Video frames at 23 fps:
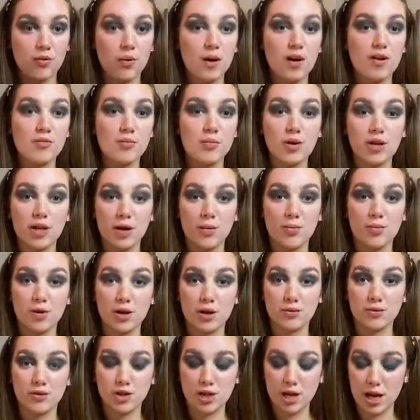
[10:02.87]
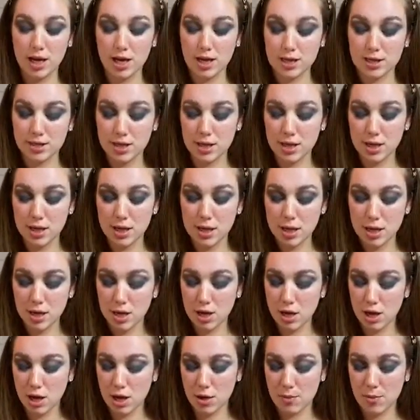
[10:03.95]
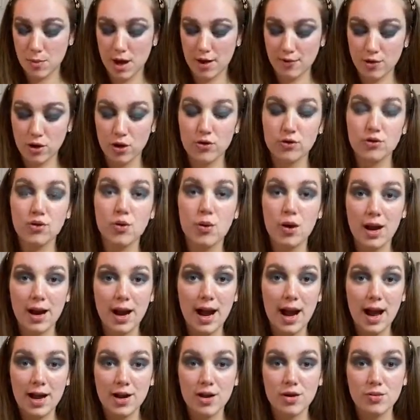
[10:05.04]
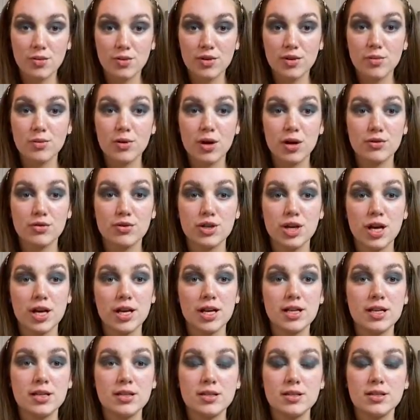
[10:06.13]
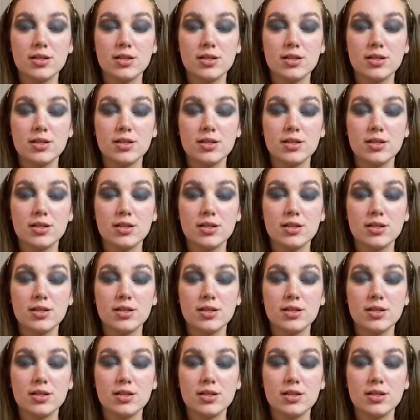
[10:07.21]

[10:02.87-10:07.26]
where I put that brown shade. I've gone quite high up with the brown shades